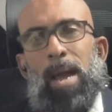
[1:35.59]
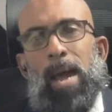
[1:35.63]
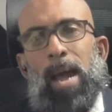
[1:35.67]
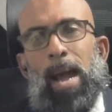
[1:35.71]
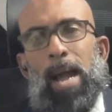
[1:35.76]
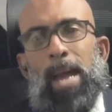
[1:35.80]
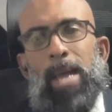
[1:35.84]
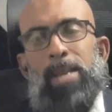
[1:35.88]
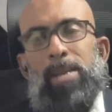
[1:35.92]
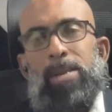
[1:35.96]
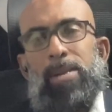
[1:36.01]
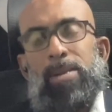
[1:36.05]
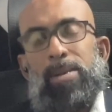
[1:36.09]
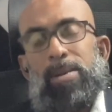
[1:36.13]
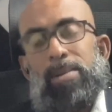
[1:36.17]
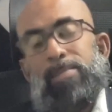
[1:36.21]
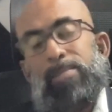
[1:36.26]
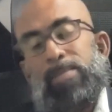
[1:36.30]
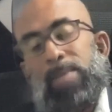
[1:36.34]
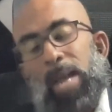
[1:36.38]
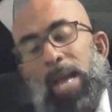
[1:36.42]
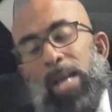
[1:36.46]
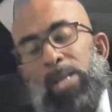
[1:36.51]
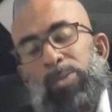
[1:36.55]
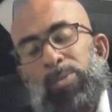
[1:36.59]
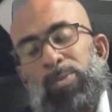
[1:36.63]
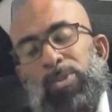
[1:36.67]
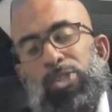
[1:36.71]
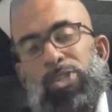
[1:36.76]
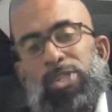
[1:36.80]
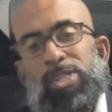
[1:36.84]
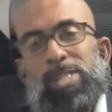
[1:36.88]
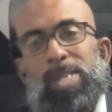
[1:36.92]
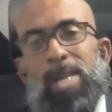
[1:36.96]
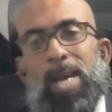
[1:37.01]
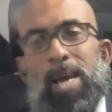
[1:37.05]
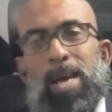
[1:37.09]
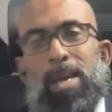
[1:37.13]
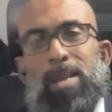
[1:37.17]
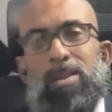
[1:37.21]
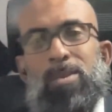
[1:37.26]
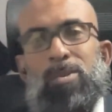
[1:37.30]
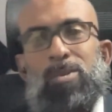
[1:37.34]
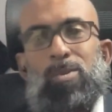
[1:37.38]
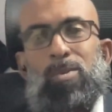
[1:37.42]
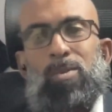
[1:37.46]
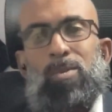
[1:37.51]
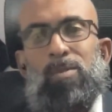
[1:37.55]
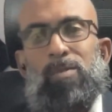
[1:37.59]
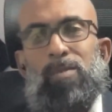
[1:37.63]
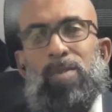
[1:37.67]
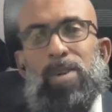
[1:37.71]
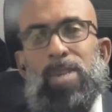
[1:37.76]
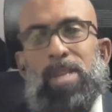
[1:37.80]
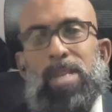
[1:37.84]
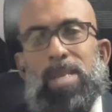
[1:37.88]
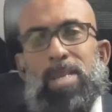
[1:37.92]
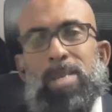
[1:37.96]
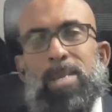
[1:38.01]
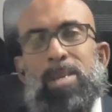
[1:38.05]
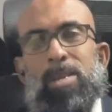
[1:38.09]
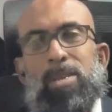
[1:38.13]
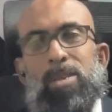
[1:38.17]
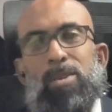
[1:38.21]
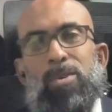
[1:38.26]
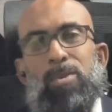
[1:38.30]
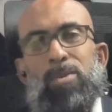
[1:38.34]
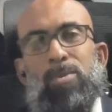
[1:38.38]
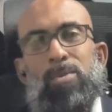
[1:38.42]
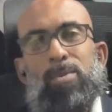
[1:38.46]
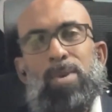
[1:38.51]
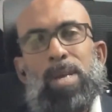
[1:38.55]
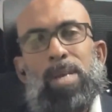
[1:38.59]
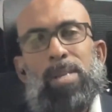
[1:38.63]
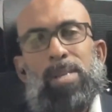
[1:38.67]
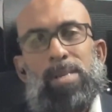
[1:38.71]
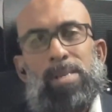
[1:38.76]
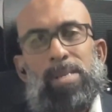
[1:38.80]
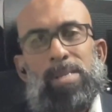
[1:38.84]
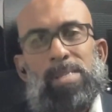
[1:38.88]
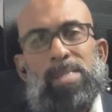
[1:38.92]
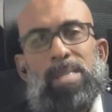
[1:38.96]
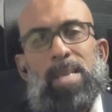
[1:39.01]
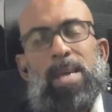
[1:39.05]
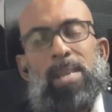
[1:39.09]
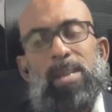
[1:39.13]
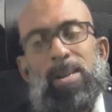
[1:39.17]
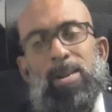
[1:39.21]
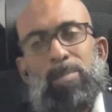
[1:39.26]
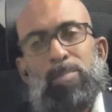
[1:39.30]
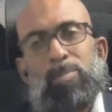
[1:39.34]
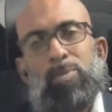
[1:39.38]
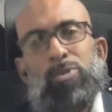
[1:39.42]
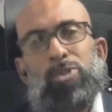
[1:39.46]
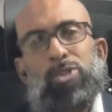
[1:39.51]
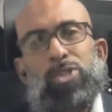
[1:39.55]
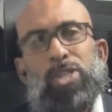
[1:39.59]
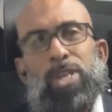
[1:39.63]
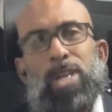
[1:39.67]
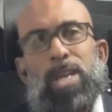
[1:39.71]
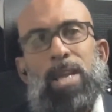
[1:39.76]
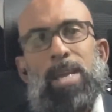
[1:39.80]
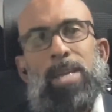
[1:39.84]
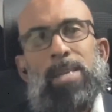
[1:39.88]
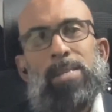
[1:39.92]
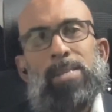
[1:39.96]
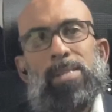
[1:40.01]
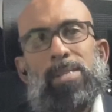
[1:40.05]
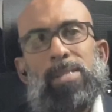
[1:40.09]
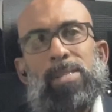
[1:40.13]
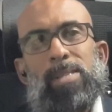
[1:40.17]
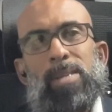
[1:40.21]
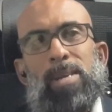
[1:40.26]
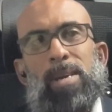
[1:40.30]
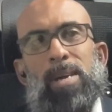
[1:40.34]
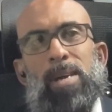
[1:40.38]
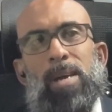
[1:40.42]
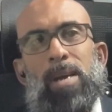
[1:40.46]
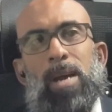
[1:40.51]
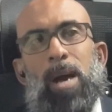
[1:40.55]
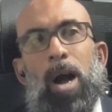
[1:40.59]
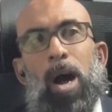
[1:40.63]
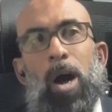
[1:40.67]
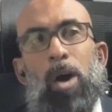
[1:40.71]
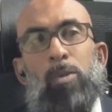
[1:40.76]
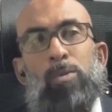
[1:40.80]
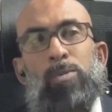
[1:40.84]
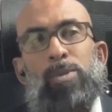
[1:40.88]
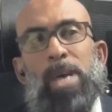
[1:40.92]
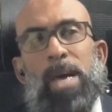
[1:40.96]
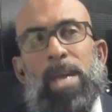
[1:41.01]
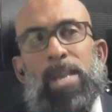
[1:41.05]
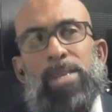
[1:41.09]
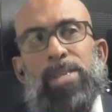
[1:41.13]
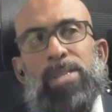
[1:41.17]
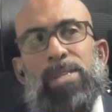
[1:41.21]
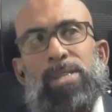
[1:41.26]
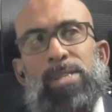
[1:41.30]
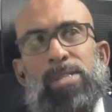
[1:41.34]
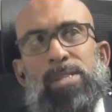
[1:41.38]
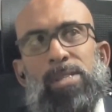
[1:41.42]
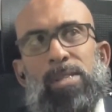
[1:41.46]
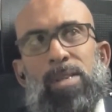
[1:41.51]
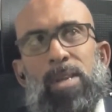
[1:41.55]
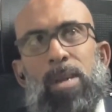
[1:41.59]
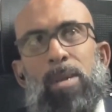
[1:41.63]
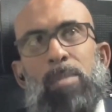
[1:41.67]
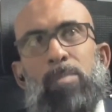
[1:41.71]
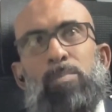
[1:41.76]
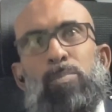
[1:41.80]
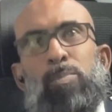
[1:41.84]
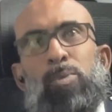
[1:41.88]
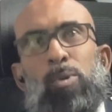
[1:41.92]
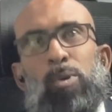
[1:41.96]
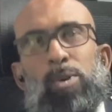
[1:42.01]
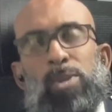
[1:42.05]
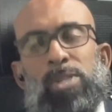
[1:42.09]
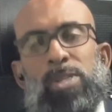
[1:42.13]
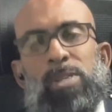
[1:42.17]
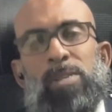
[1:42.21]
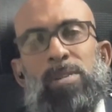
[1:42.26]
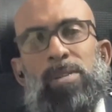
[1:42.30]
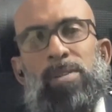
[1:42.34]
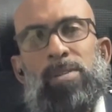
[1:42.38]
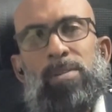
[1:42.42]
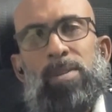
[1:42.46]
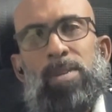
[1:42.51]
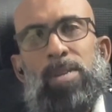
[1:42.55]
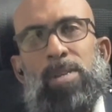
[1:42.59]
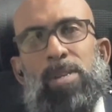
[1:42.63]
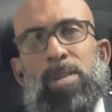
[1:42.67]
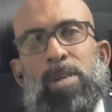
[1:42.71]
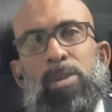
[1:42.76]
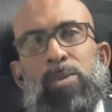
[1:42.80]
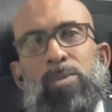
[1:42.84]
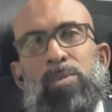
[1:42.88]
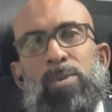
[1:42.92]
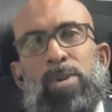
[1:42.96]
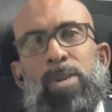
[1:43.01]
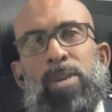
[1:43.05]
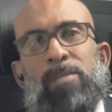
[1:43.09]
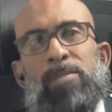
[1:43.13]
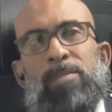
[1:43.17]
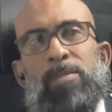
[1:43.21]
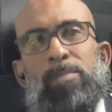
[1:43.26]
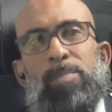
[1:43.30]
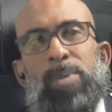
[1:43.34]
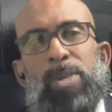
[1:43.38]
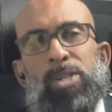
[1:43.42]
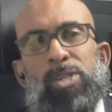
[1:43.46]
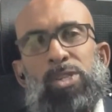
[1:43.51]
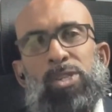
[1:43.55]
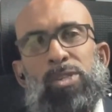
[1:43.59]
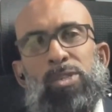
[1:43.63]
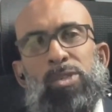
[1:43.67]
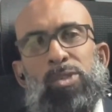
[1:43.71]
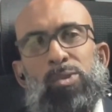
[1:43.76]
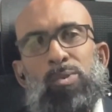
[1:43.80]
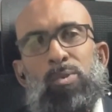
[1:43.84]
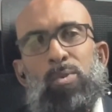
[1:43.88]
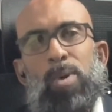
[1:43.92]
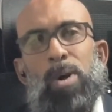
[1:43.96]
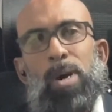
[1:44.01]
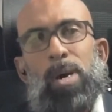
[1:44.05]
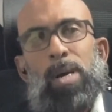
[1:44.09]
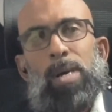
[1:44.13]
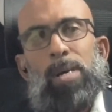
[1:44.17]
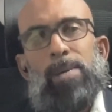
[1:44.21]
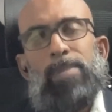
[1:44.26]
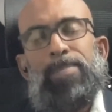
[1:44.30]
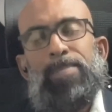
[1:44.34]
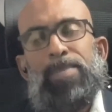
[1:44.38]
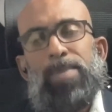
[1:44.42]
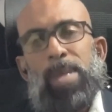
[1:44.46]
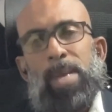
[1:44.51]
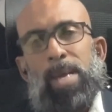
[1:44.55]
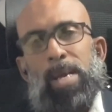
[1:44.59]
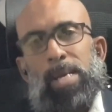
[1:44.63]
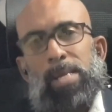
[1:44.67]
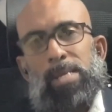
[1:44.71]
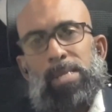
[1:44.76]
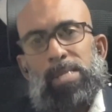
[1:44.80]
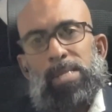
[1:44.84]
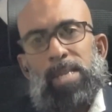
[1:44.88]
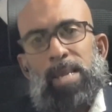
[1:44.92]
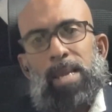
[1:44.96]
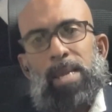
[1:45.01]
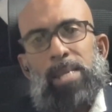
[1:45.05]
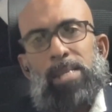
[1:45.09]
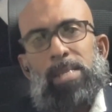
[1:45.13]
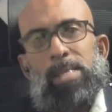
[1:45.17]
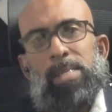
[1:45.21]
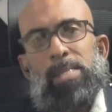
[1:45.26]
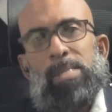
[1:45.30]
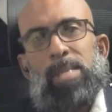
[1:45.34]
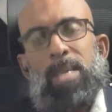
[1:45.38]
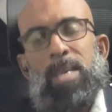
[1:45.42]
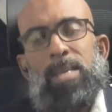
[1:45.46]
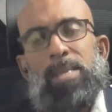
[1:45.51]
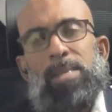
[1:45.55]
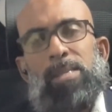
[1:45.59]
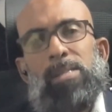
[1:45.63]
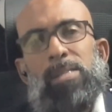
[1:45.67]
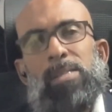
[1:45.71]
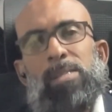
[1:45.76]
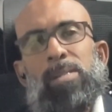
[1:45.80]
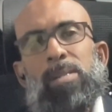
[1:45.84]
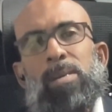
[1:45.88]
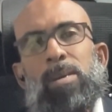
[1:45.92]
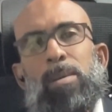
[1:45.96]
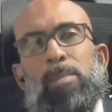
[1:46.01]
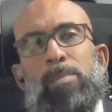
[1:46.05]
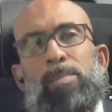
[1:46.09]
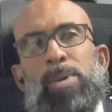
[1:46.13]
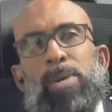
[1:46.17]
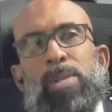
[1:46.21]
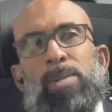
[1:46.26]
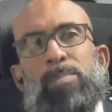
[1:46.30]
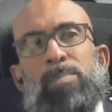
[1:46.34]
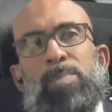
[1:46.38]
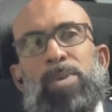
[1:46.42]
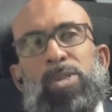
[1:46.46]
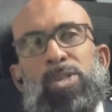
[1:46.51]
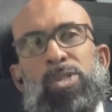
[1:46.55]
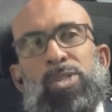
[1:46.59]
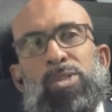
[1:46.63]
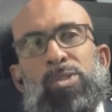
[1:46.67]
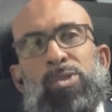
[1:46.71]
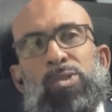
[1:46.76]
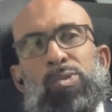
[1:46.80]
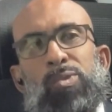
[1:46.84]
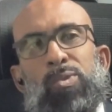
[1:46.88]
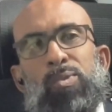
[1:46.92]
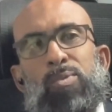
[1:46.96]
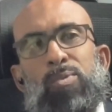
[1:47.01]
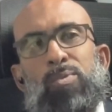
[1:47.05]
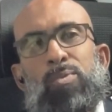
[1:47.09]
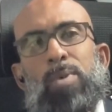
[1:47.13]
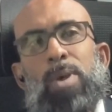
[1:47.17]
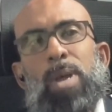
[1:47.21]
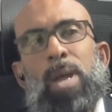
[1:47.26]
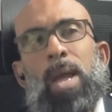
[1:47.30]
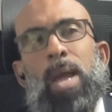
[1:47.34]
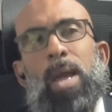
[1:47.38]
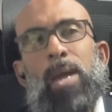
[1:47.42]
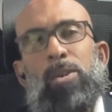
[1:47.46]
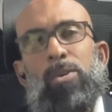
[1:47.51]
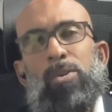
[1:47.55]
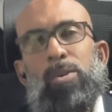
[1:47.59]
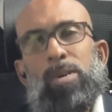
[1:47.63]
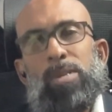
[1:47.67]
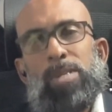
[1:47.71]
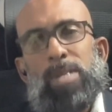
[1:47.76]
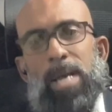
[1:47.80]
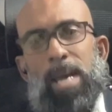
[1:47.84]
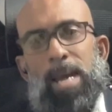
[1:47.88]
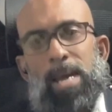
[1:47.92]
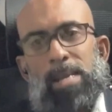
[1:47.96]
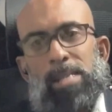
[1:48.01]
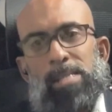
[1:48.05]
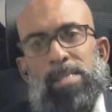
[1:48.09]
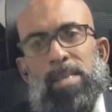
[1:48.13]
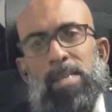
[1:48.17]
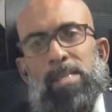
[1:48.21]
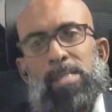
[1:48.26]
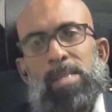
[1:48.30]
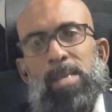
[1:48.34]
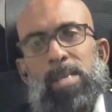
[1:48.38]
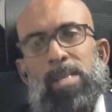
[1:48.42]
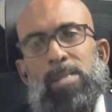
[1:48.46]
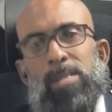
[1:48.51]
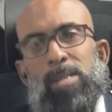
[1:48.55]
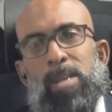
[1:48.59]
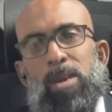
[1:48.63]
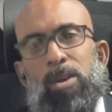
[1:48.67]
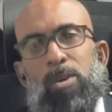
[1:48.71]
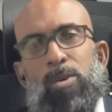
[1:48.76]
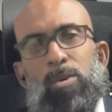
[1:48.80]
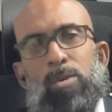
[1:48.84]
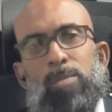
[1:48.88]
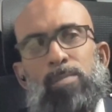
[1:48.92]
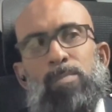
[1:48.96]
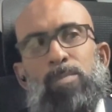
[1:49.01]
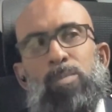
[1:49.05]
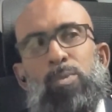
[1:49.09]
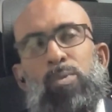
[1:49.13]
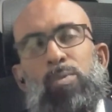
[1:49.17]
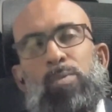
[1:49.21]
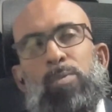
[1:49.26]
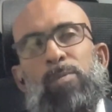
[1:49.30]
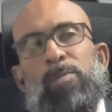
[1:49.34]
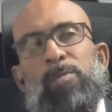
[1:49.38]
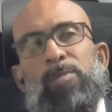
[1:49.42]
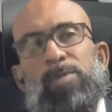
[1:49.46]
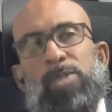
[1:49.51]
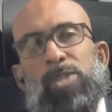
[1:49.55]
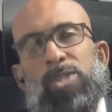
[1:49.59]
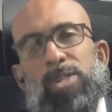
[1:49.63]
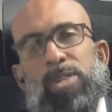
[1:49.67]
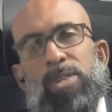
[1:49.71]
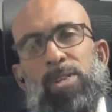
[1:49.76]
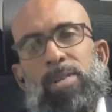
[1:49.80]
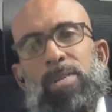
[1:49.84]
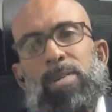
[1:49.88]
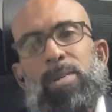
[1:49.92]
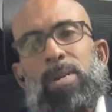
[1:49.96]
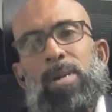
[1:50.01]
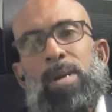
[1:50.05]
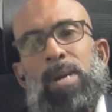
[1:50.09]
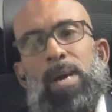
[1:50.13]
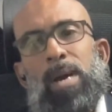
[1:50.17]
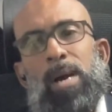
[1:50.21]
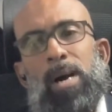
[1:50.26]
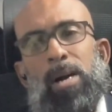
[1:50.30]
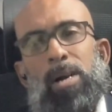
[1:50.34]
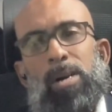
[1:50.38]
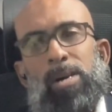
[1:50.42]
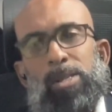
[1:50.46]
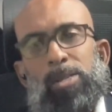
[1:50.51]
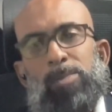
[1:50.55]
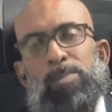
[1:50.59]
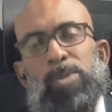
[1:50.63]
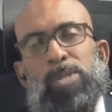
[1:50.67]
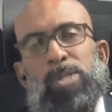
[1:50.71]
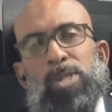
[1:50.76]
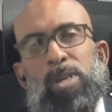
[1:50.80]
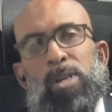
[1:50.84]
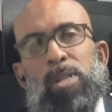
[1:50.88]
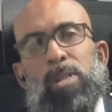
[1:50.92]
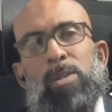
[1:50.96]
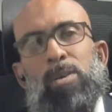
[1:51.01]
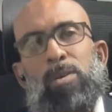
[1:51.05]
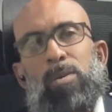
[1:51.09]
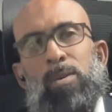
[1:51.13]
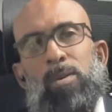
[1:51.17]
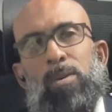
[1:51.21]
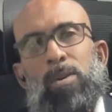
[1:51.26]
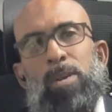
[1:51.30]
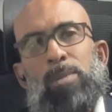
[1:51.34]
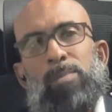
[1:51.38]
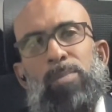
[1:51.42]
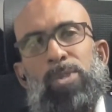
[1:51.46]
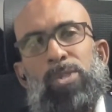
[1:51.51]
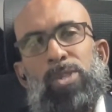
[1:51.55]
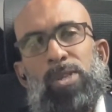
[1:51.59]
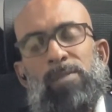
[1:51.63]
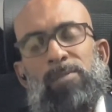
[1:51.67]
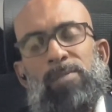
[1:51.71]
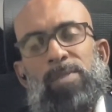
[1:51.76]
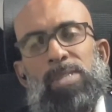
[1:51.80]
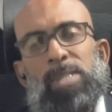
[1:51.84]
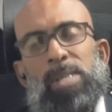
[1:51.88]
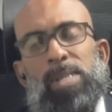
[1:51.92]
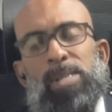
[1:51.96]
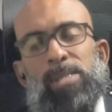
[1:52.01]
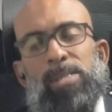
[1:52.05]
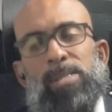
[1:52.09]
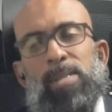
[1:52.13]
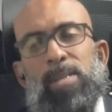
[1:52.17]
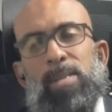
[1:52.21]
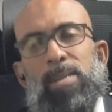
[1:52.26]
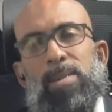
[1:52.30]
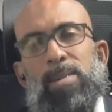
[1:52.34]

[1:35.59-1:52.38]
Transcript: And as we just had COVID, you can understand and appreciate how that is important, not only for patients who are sick and diseased, but patients who cannot access healthcare or move to a hospital or imaging facility.